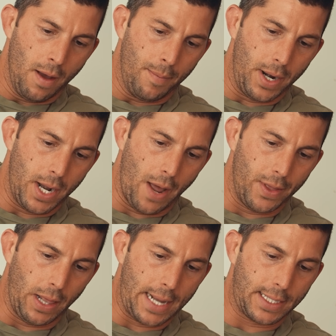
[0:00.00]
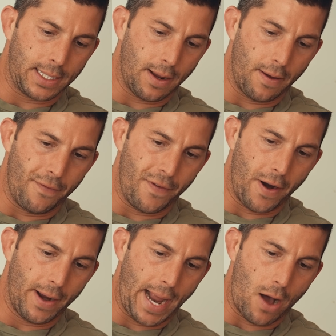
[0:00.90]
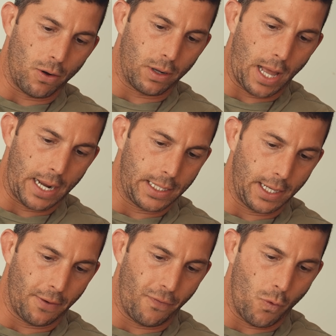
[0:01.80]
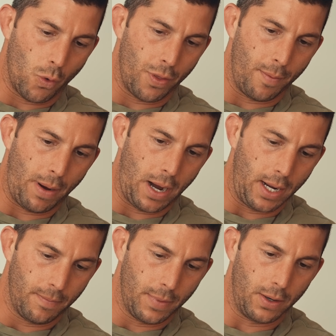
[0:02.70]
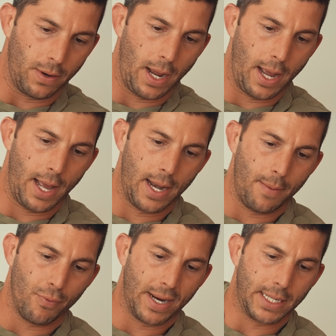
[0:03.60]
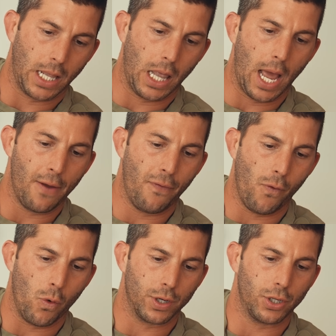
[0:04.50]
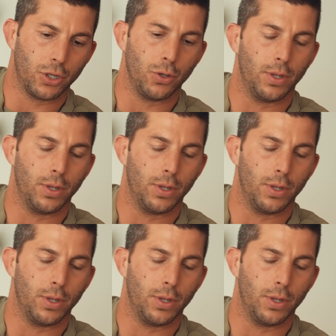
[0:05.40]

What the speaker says: But nonetheless, very alkalizing for the body, okay? And it brings life force to